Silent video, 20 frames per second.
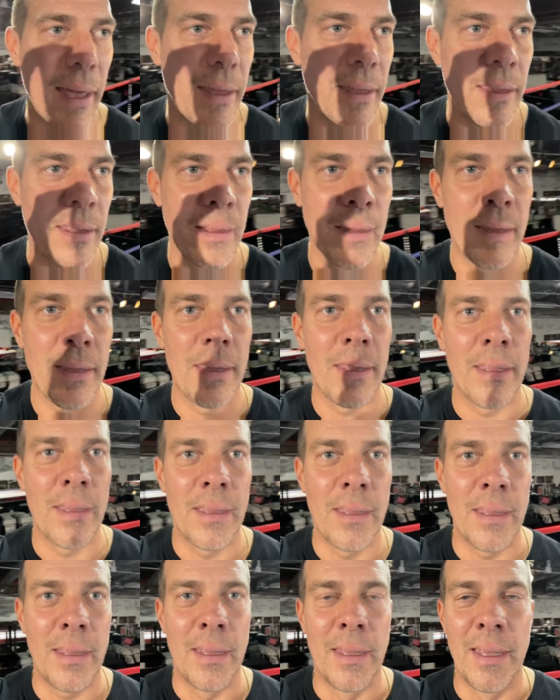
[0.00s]

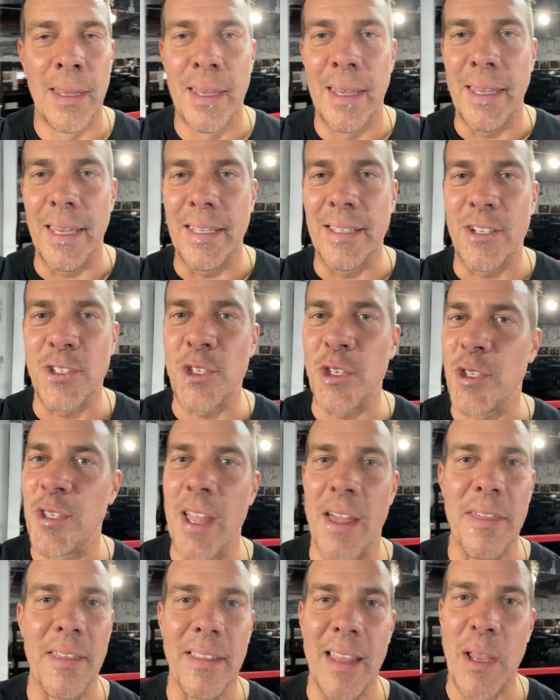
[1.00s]
There's just
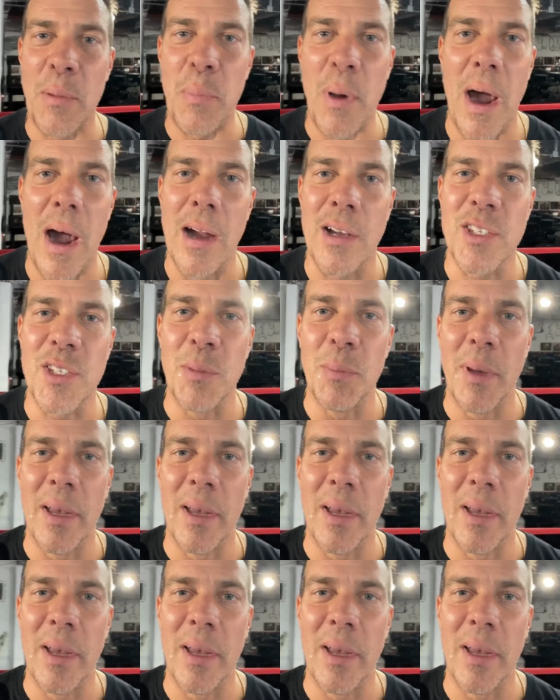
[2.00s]
nothing like boxing,